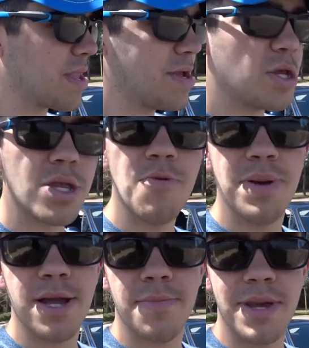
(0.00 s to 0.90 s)
Just go
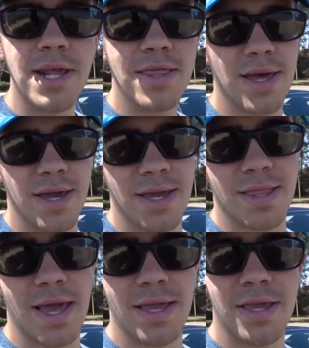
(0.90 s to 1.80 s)
pick up anything
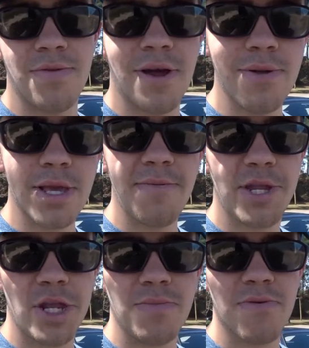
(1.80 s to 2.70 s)
that you know is going to be
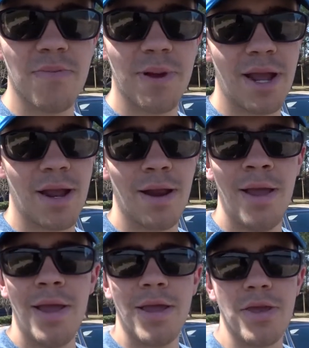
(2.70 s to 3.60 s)
cheap to repair.
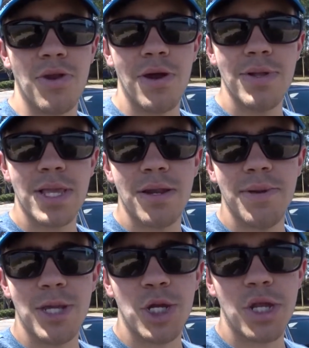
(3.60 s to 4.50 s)
You know it's going to
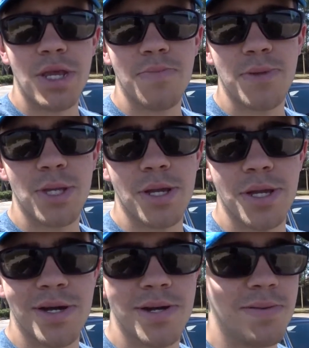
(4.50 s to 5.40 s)
be cheap
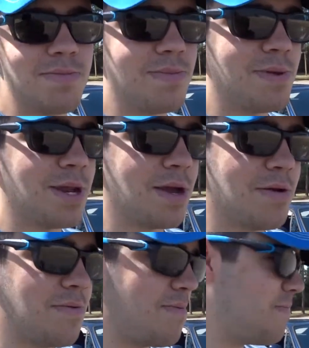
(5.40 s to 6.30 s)
to, you know,